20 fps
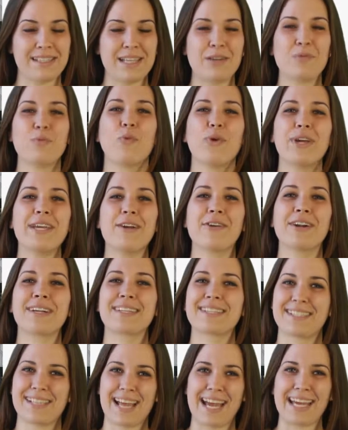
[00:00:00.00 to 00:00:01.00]
then we are
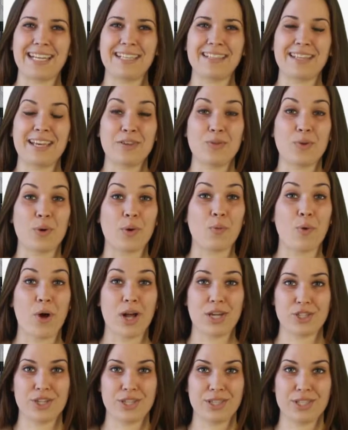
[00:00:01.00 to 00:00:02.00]
excited that you are
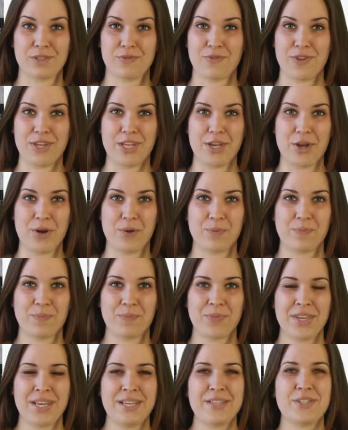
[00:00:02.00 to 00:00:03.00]
watching this video.
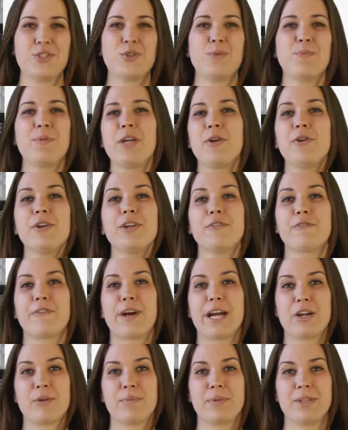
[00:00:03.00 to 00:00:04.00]
Superior
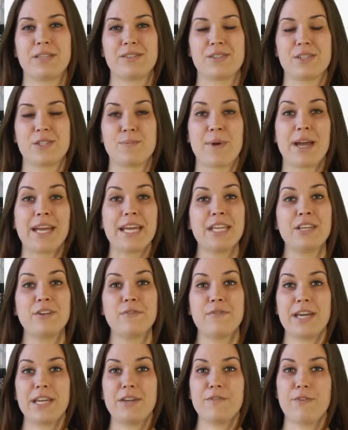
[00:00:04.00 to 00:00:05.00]
Fireplaces by
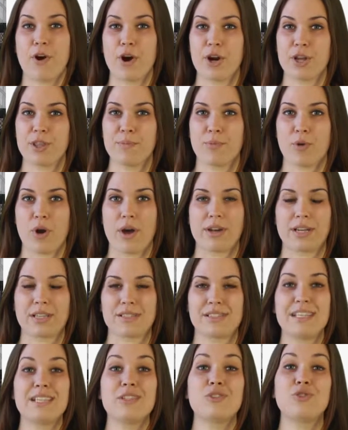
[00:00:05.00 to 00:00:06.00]
Innovative Hearth
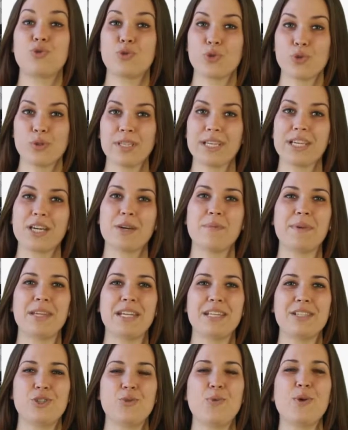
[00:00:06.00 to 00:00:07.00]
Products is truly
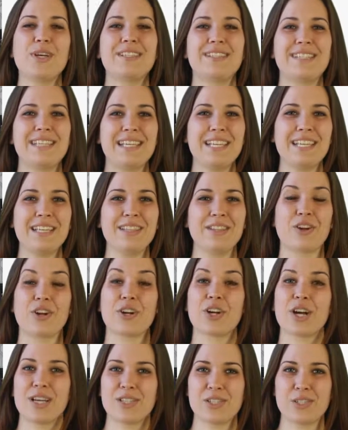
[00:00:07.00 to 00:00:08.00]
committed to exceeding their
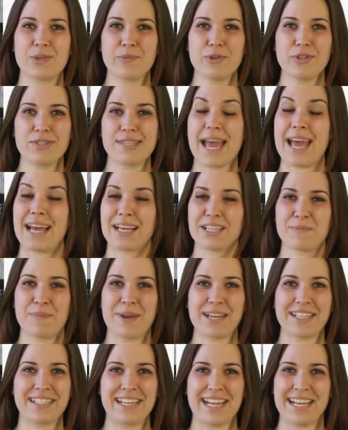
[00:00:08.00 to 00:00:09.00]
customers'
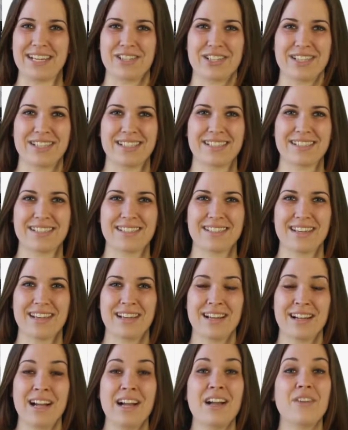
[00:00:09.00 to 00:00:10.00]
expectations.
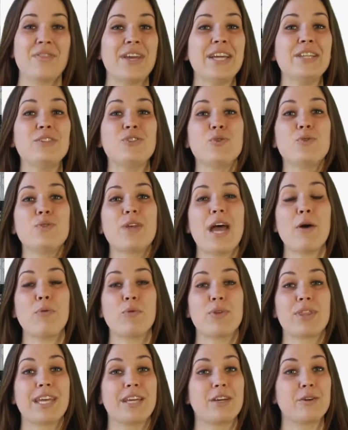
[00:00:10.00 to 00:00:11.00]
They do that
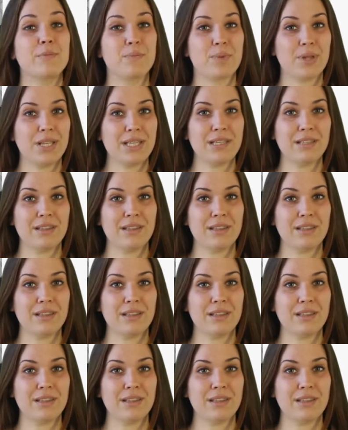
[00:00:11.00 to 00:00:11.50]
with a complete